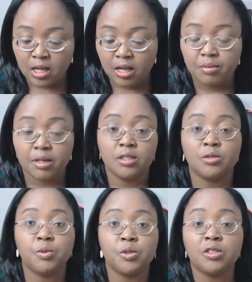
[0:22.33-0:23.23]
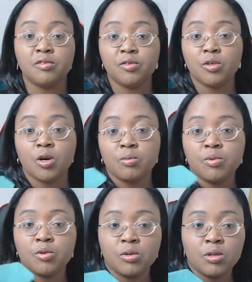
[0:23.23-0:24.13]
about this beautiful
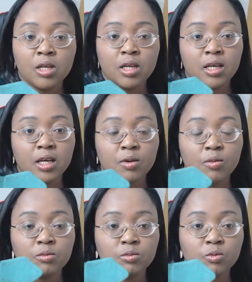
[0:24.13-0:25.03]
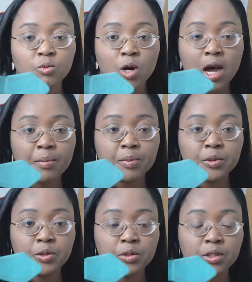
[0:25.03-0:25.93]
couple and what
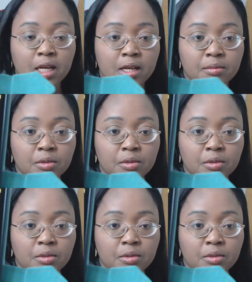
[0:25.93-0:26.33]
happened to them.